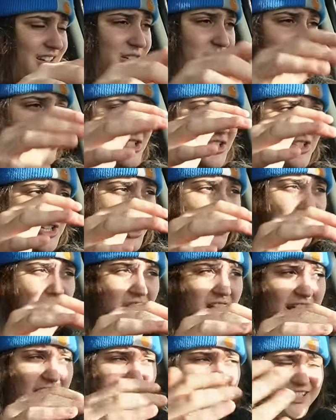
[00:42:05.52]
it was so
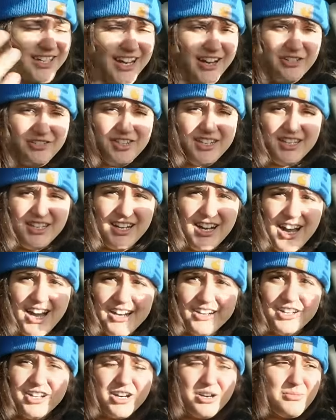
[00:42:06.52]
cloudy out that it
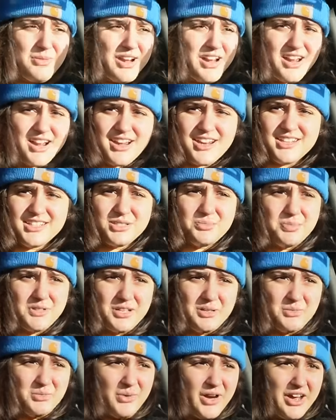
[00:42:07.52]
kind of hurt my eyes,
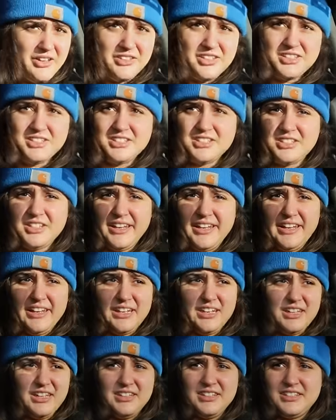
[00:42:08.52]
but wow, this is
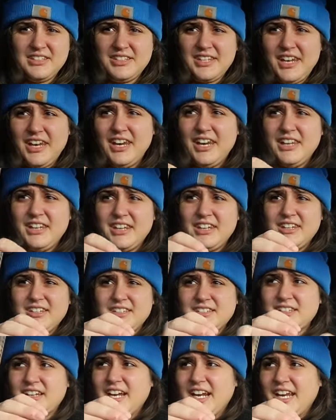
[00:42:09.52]
like
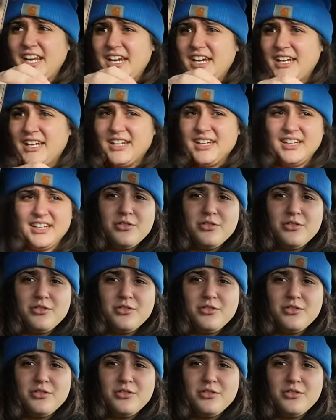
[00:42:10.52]
insanely sunny.